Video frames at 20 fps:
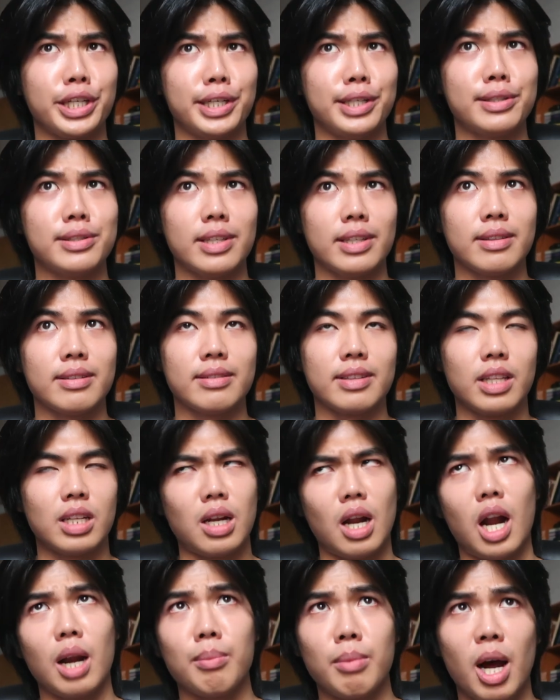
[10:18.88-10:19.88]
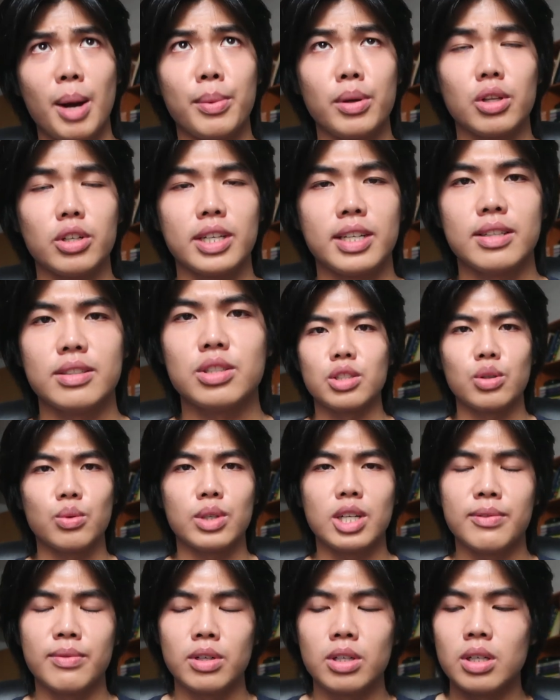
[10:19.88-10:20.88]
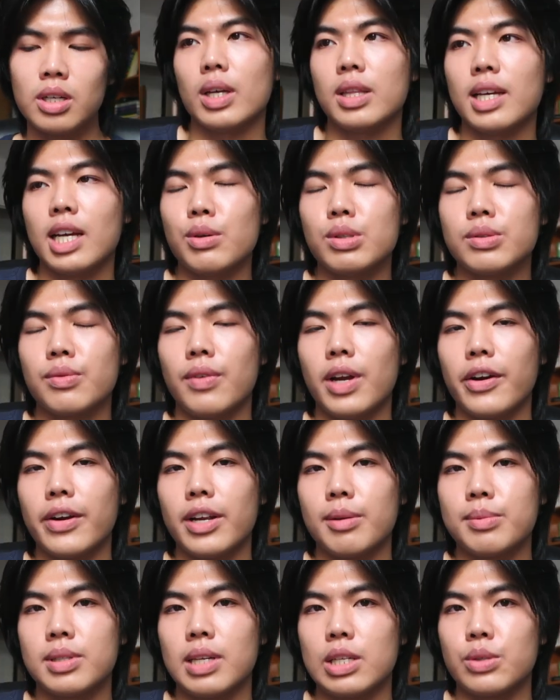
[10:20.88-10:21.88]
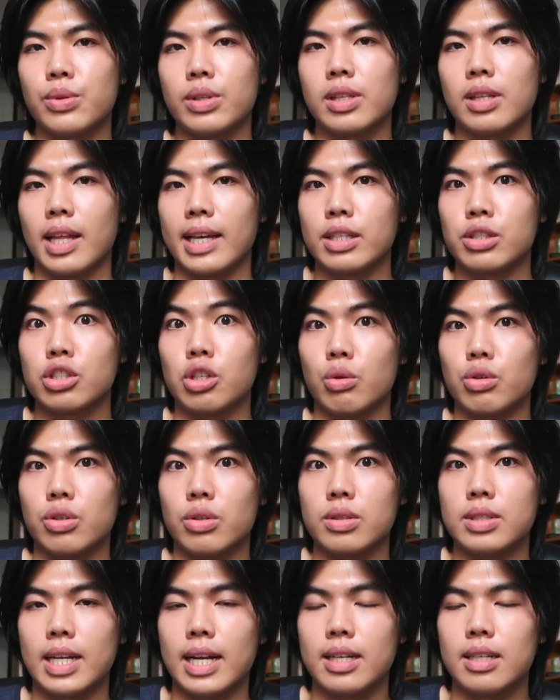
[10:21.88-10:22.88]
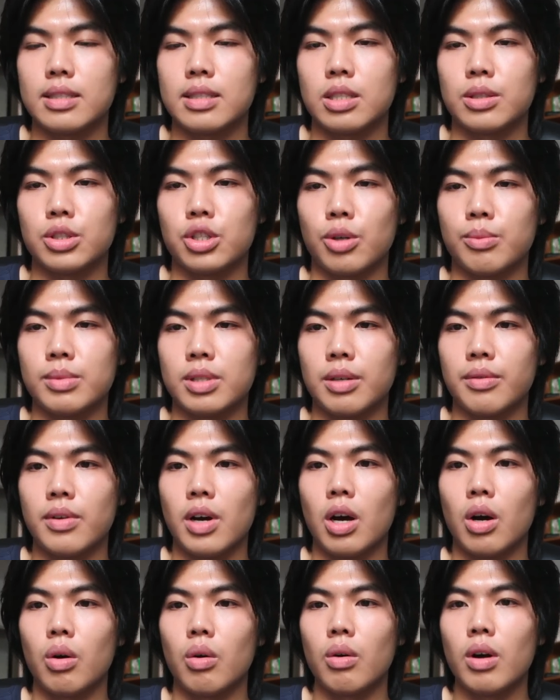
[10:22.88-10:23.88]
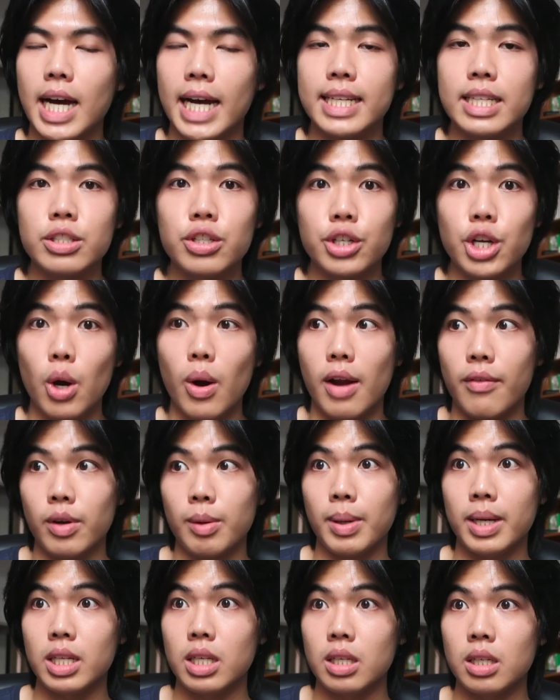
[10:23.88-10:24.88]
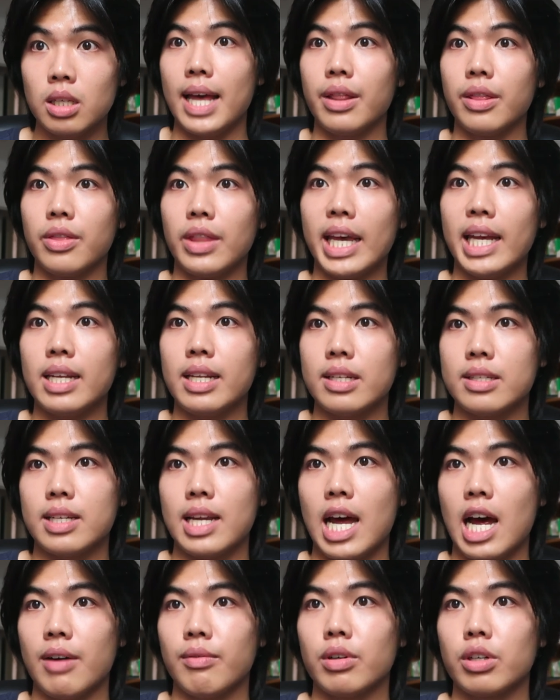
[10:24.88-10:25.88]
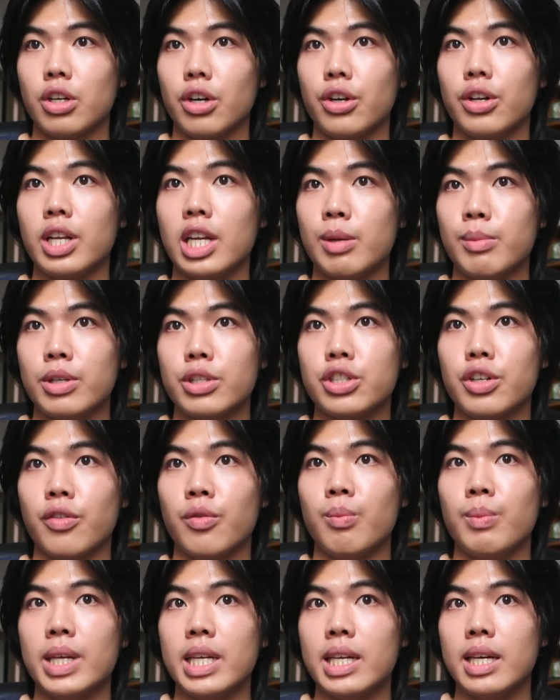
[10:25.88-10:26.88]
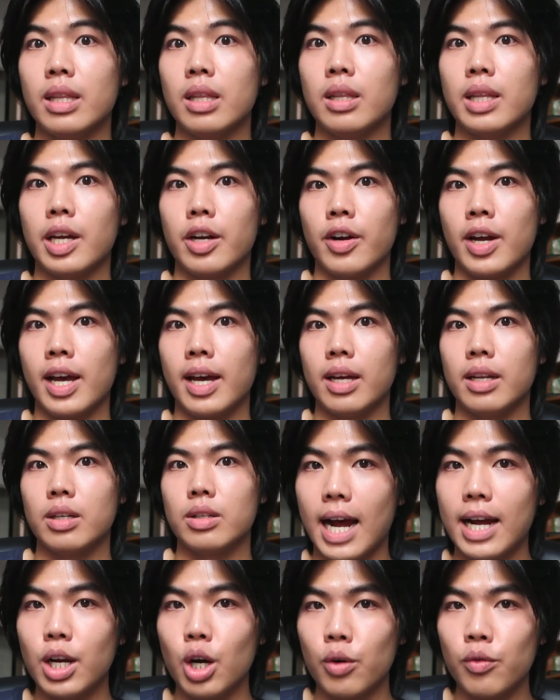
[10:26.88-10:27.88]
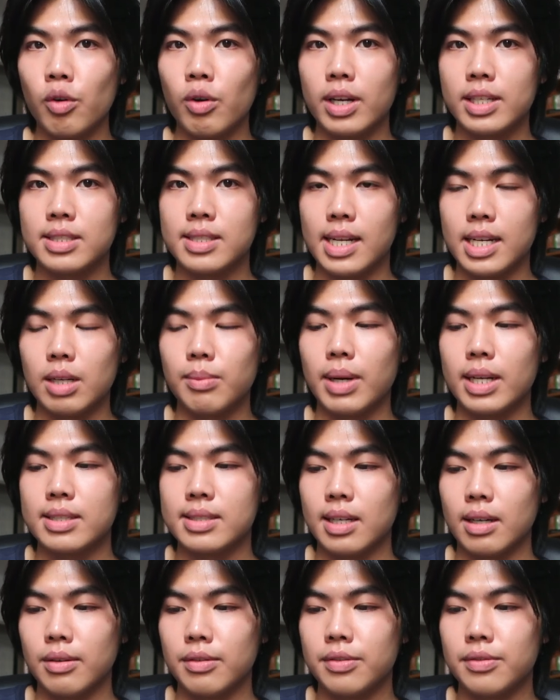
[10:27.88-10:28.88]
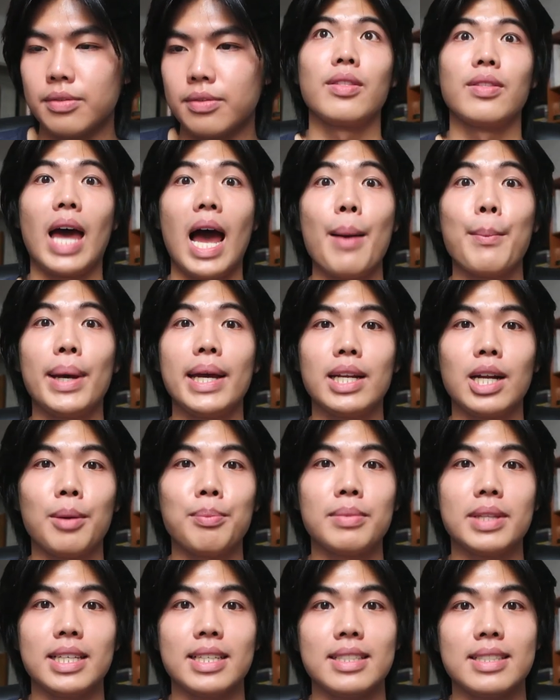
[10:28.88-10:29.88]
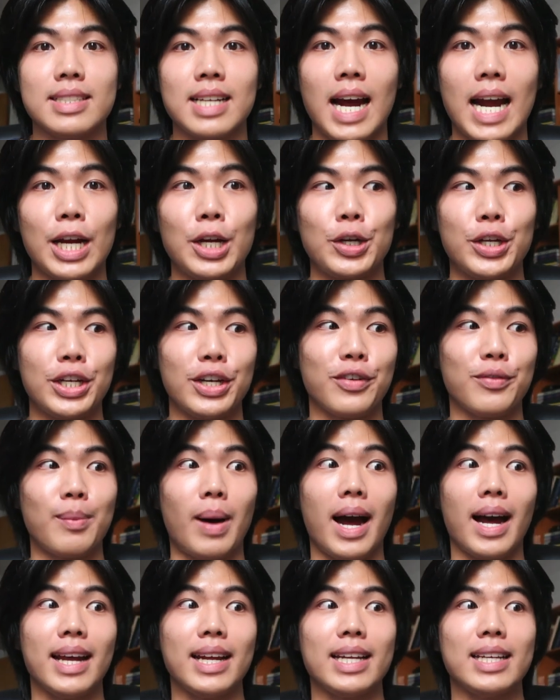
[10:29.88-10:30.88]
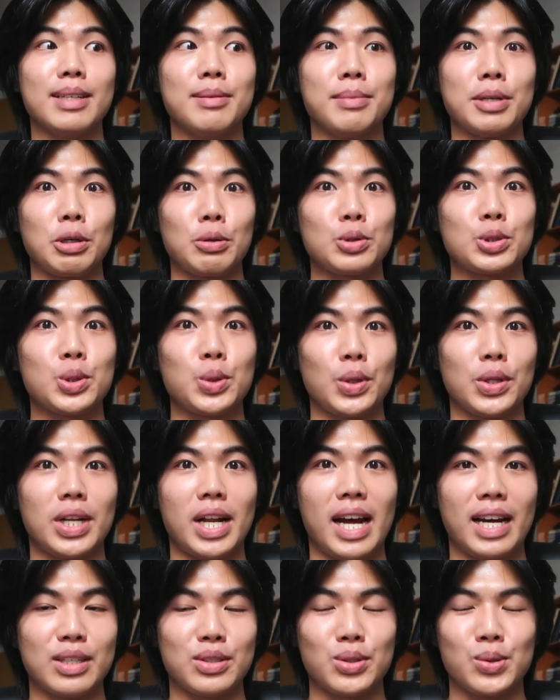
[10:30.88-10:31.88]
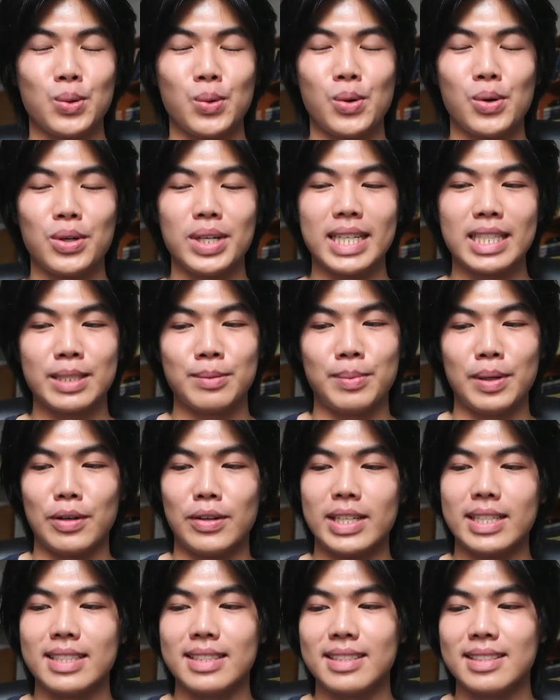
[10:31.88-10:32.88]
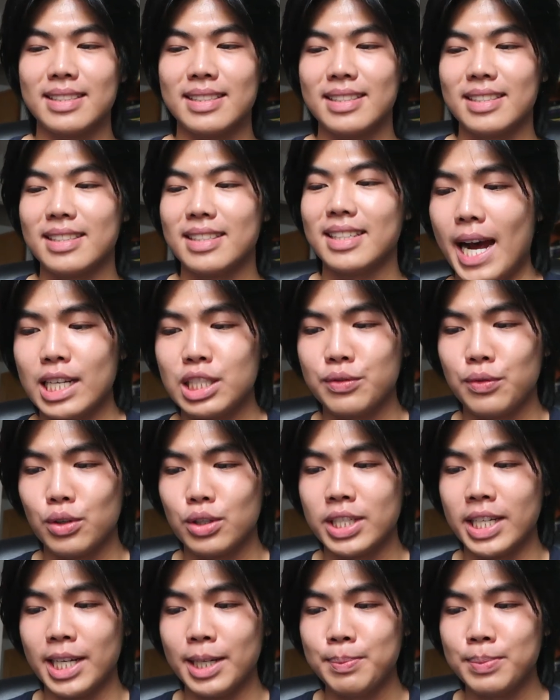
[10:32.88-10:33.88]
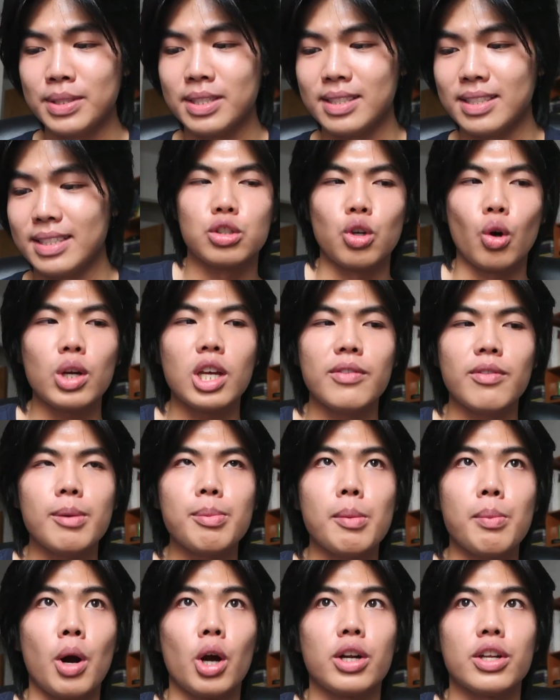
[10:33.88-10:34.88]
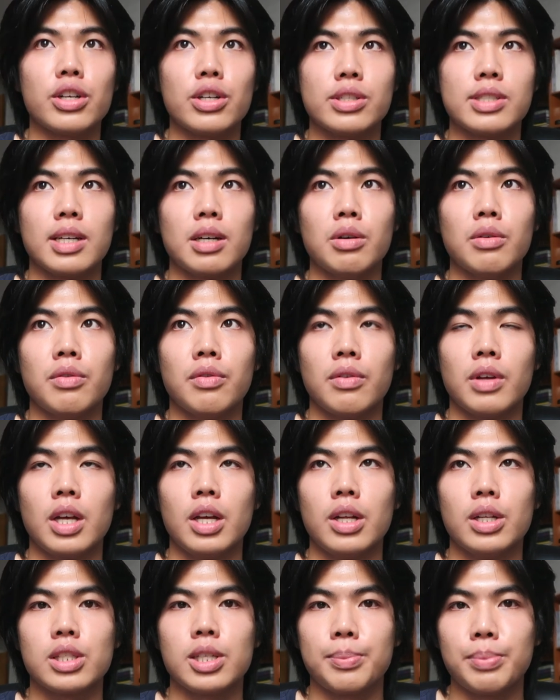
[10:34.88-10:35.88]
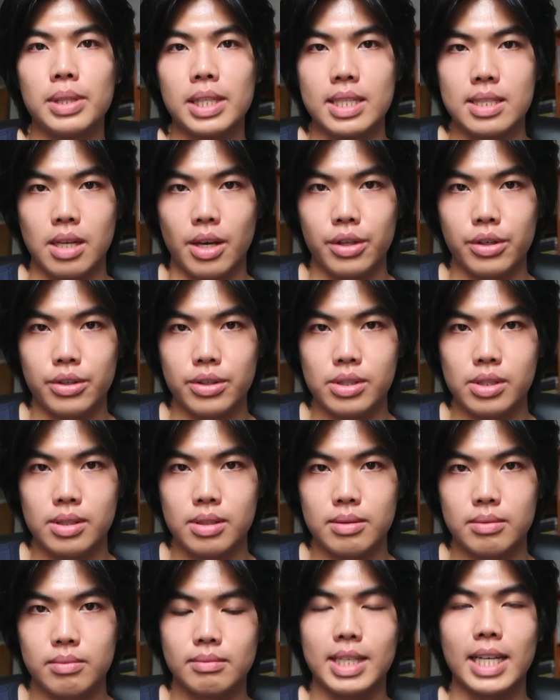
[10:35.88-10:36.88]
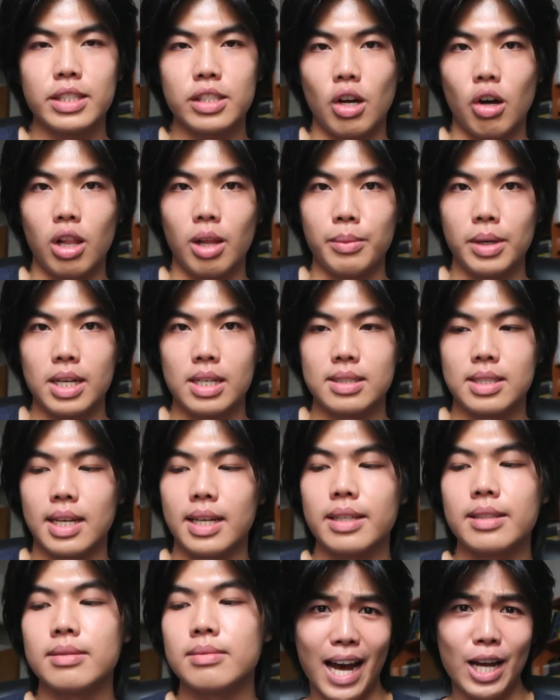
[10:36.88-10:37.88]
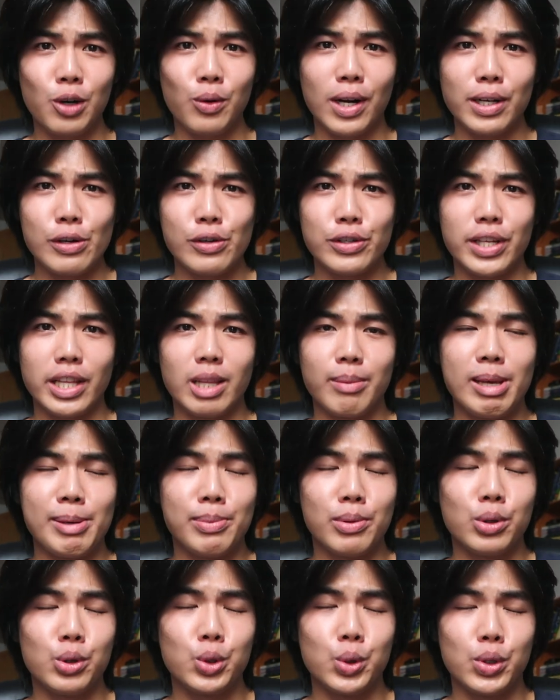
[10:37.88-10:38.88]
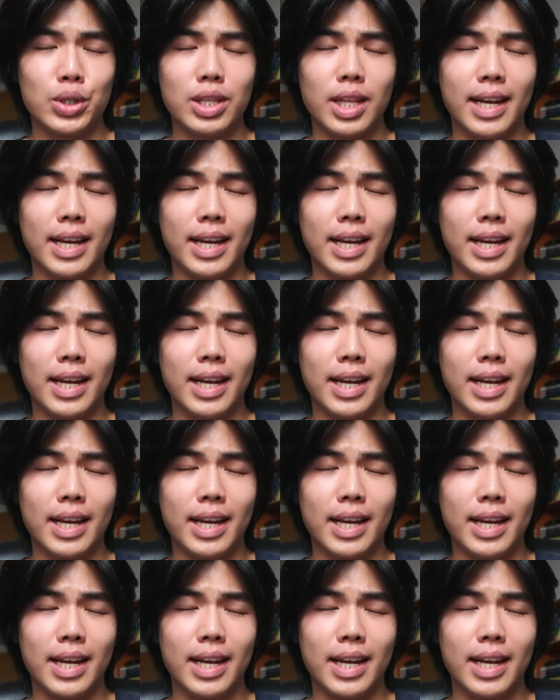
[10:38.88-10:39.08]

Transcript: kids and the non-popular kids or whatever. I think I was very obsessed with like social status in terms of, oh, I need to know everybody and they need to have a good image of me in their head. I overextended myself that made up the entirety of my middle school and high school experience. As for tips, don't give up a part of yourself to please others. That's all I'm gonna say. I don't understand the people who are